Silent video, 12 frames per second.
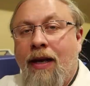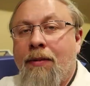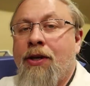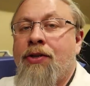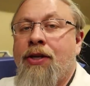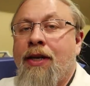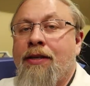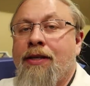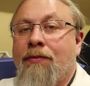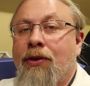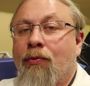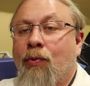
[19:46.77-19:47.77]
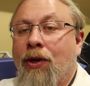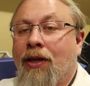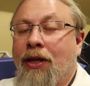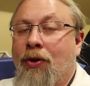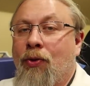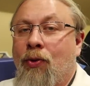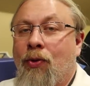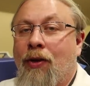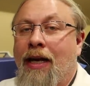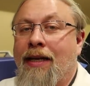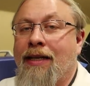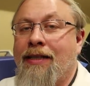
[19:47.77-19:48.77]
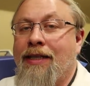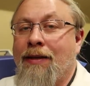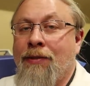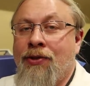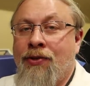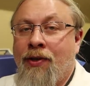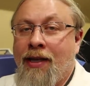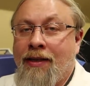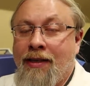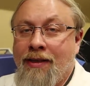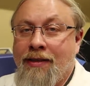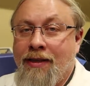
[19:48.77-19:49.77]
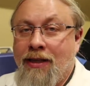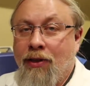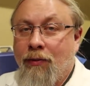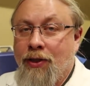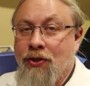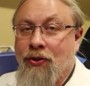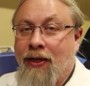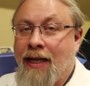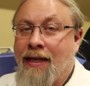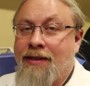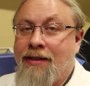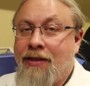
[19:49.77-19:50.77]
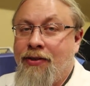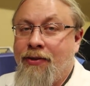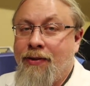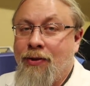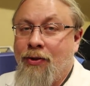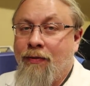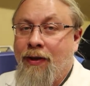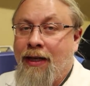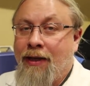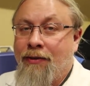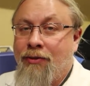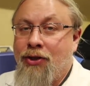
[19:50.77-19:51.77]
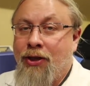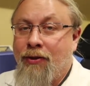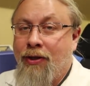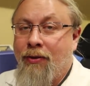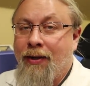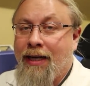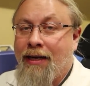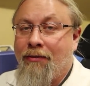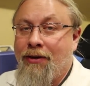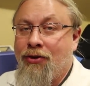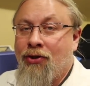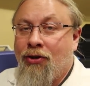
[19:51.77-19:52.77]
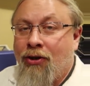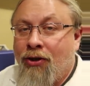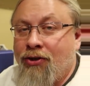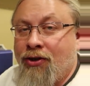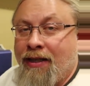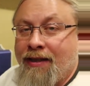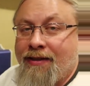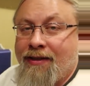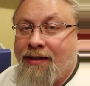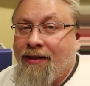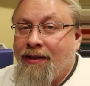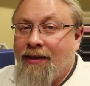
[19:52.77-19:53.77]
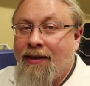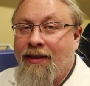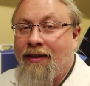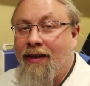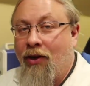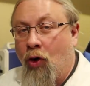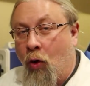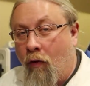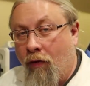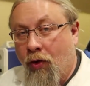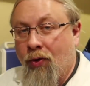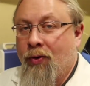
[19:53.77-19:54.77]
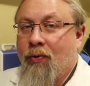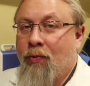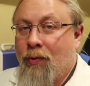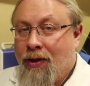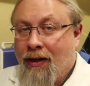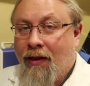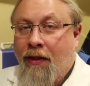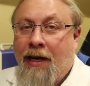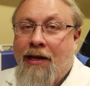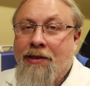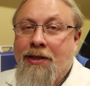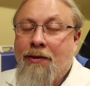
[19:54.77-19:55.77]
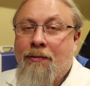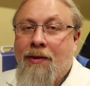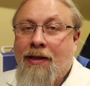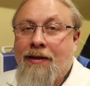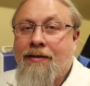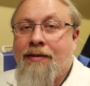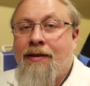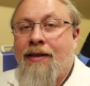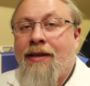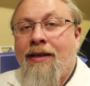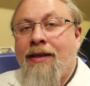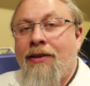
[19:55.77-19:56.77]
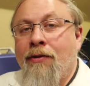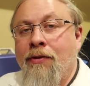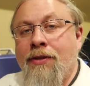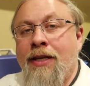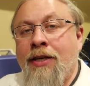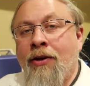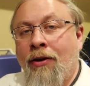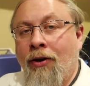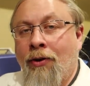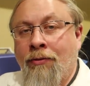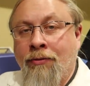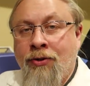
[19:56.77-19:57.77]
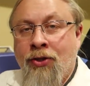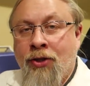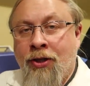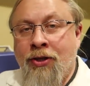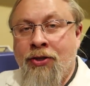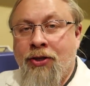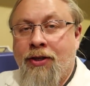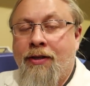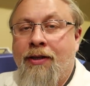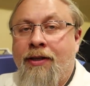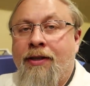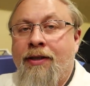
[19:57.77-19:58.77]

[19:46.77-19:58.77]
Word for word: Now I'm gonna show you something really cool. I did demonstrate this in the original A C two hundred video, showing you how to charge this at over one thousand watts using your own charger.